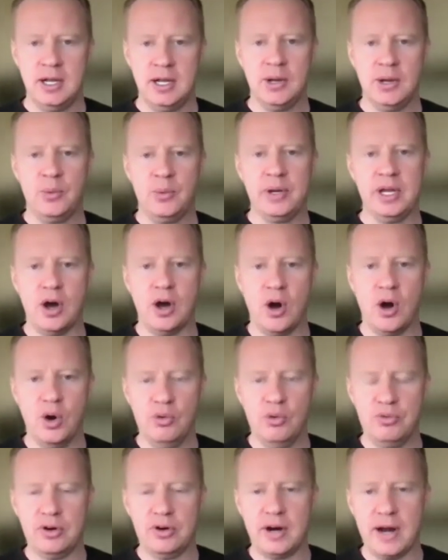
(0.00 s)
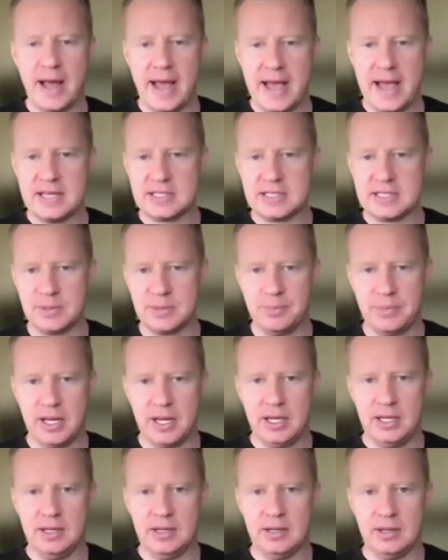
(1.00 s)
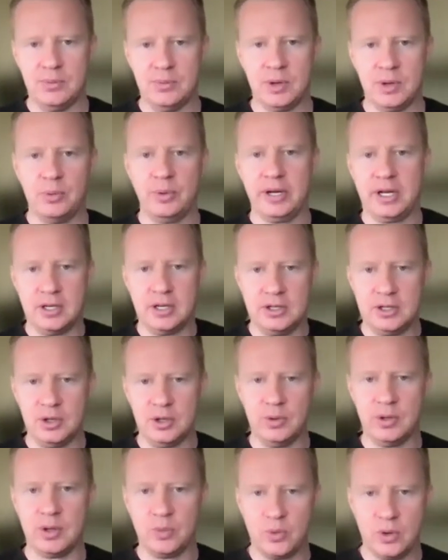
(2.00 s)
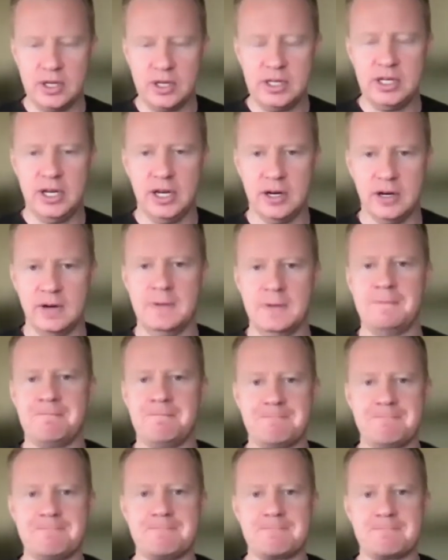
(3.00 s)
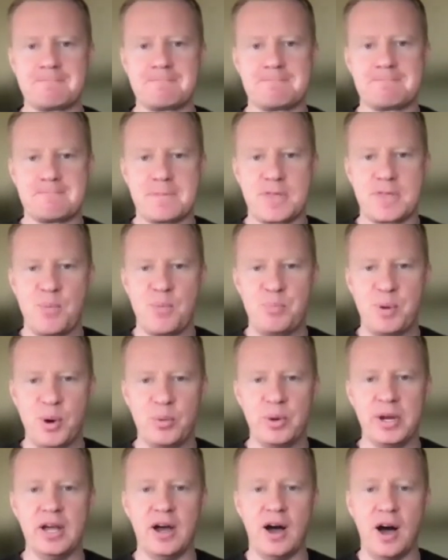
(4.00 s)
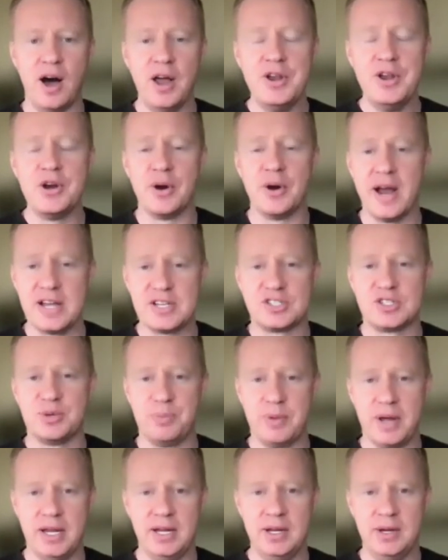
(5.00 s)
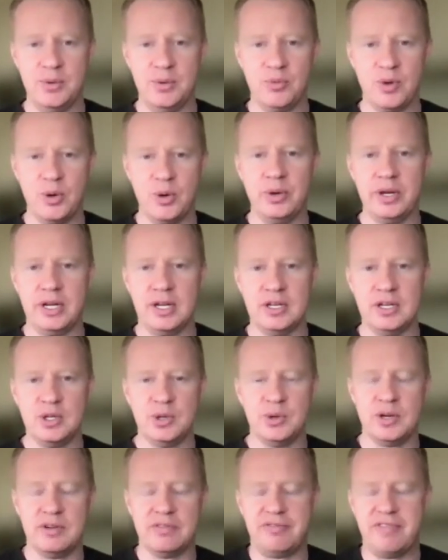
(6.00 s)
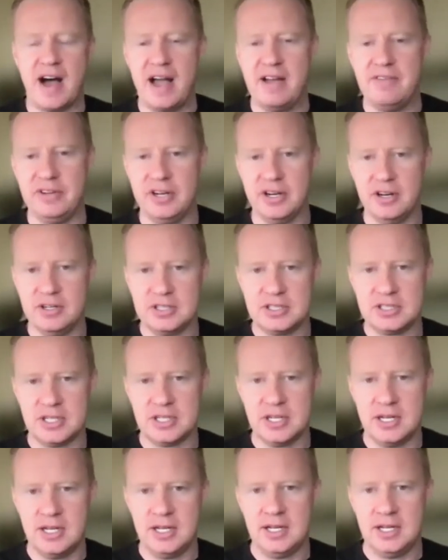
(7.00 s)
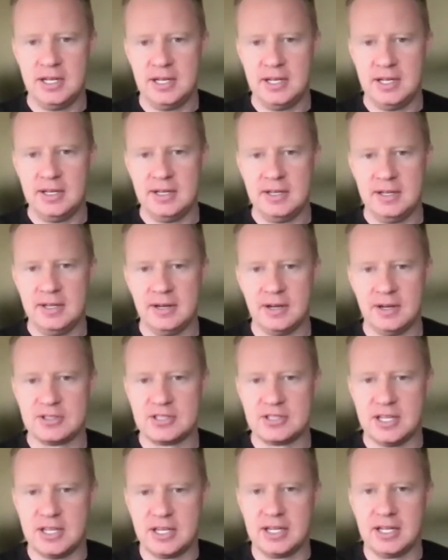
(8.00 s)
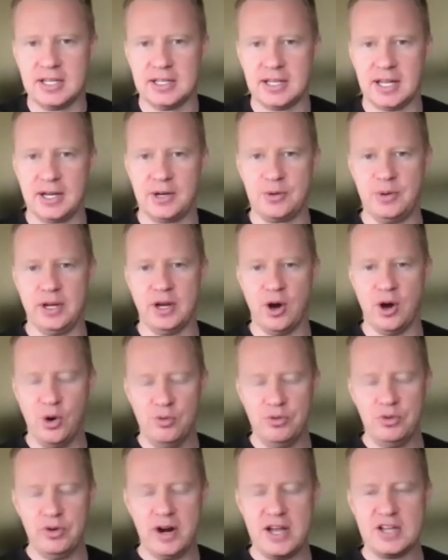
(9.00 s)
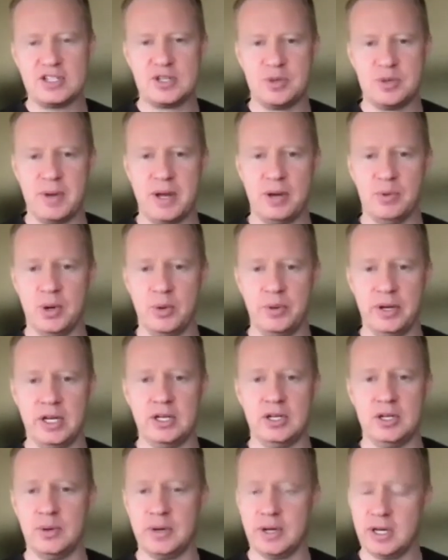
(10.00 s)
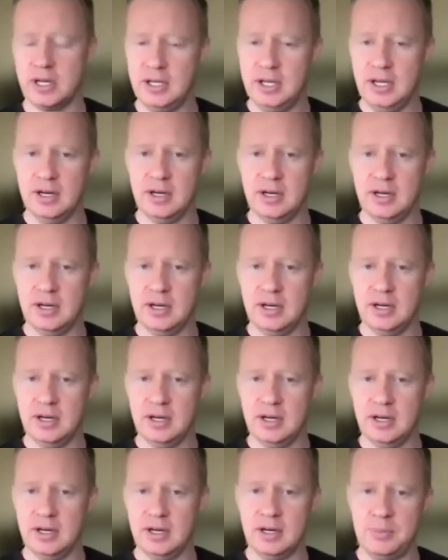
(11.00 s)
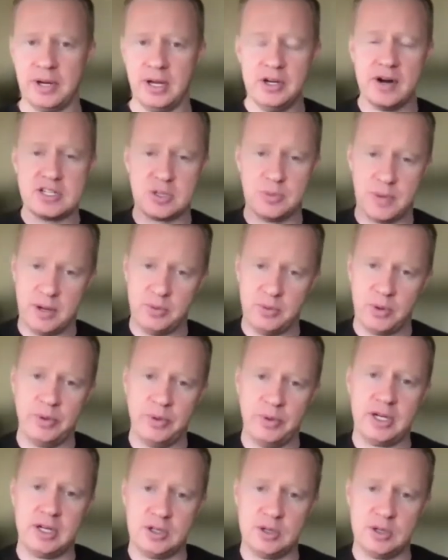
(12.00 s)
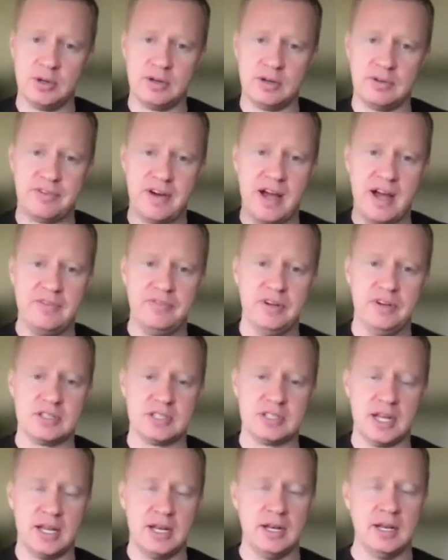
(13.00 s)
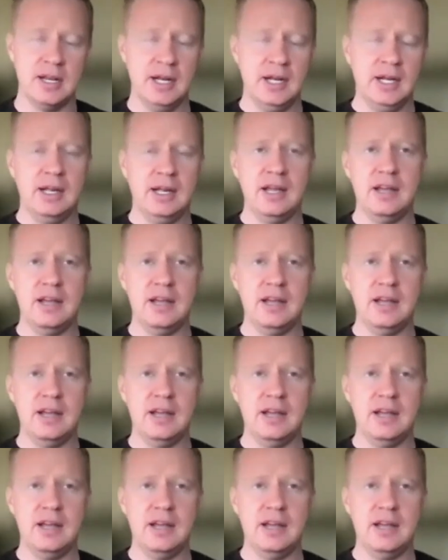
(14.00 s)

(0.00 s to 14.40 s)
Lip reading: we overestimate what we could do in 1 year, but we underestimate what we could do in 5 years. I'll say that again. Like we overestimate what we could do in a year, but we underestimate what we could do in 5 years. And